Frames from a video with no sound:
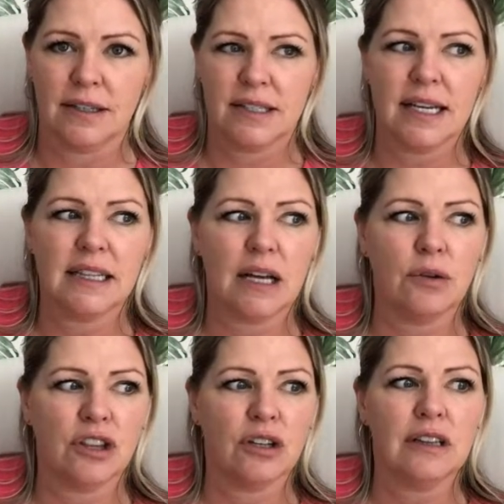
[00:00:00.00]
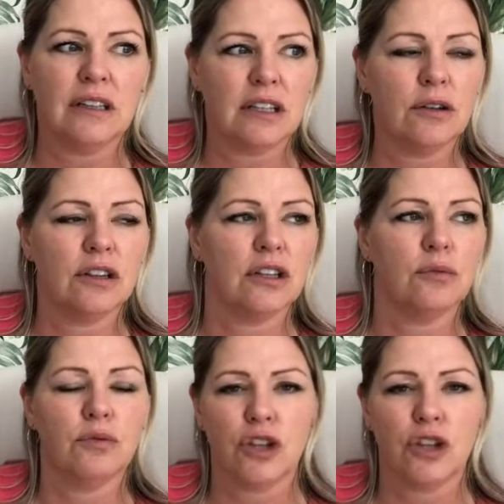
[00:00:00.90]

It's like the